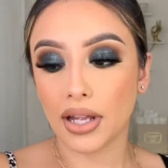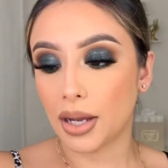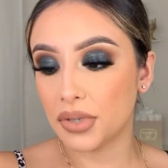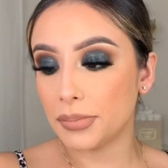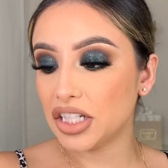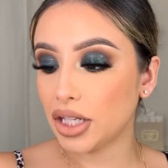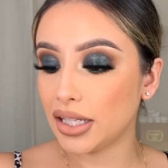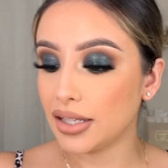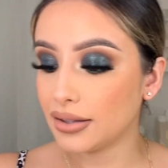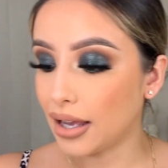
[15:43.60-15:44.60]
I'm gonna be
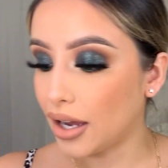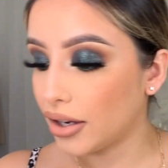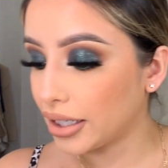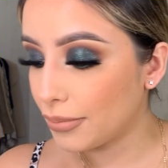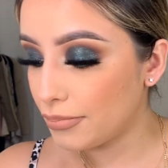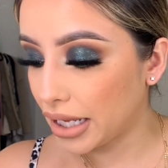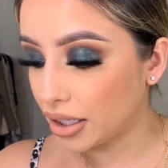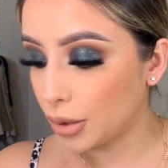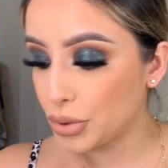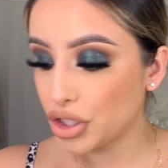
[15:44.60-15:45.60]
taking that on a
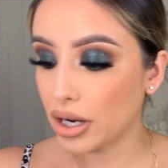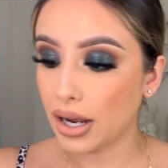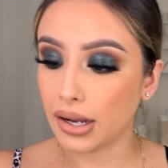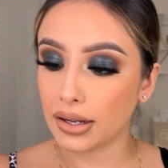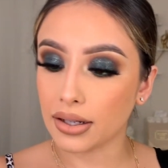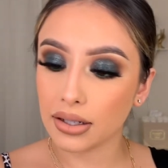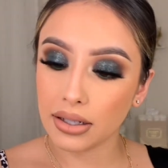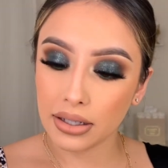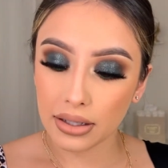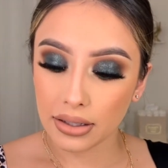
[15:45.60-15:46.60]
Makeup Shack
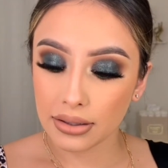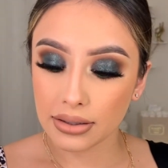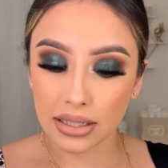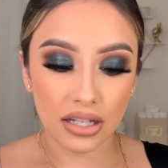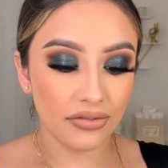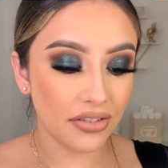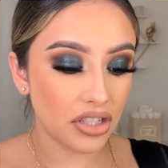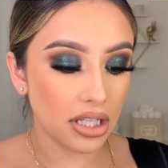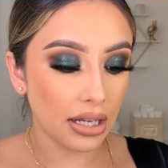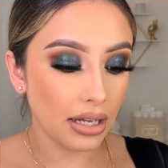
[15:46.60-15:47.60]

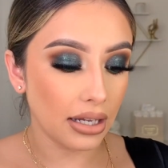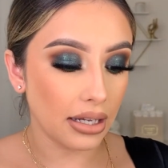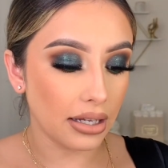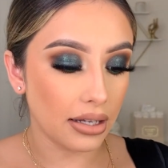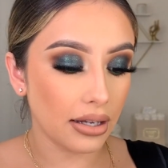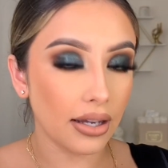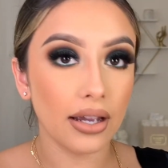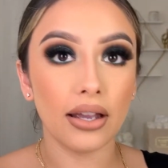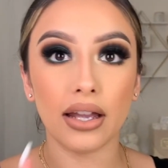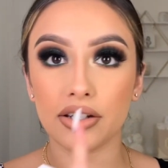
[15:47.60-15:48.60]
T58,
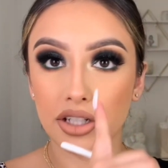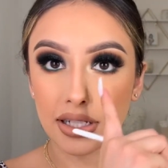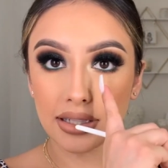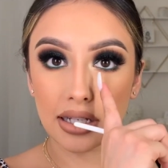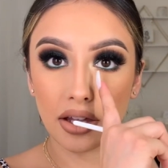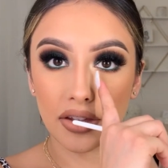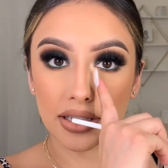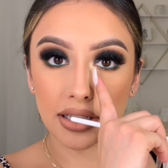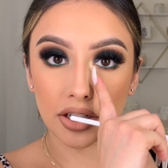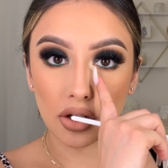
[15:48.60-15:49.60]
and you guys see how
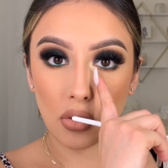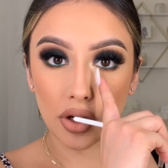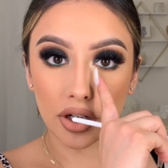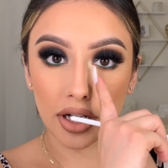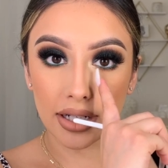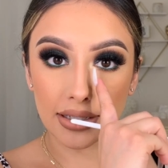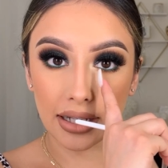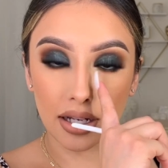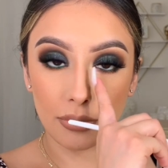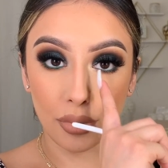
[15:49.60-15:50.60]
this inner corner is
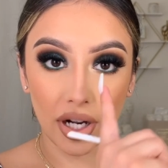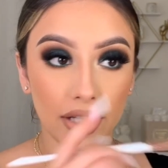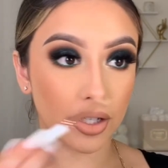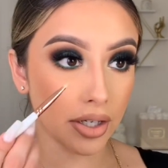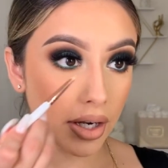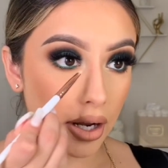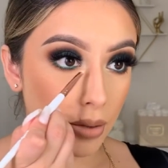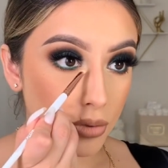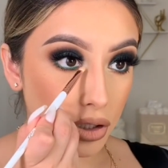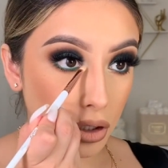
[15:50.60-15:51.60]
like brighter?
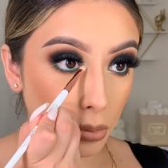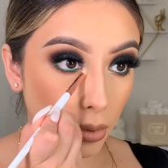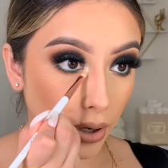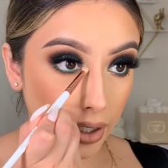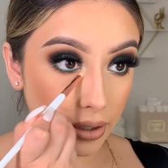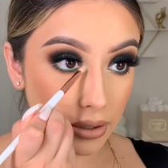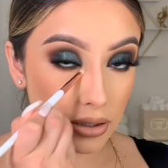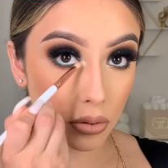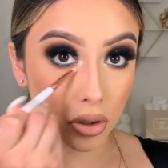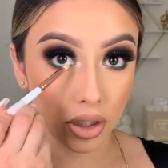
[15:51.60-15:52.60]
I'm just gonna brighten
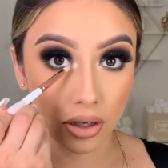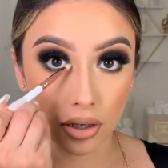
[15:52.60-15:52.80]
this inner